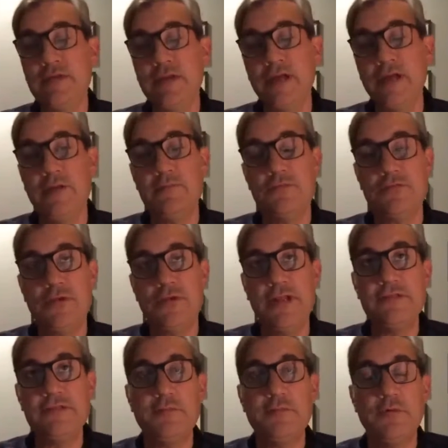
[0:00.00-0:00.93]
um,
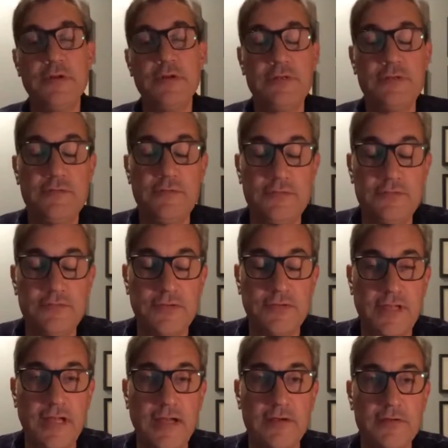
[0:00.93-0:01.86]
transported to
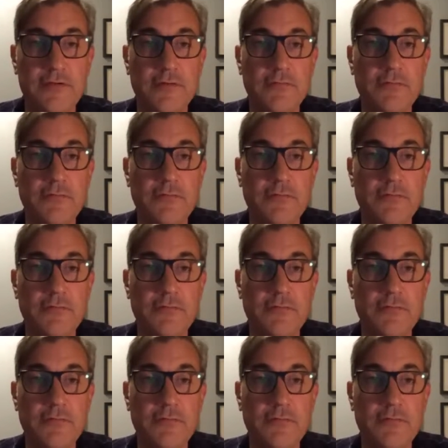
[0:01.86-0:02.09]
Chicago,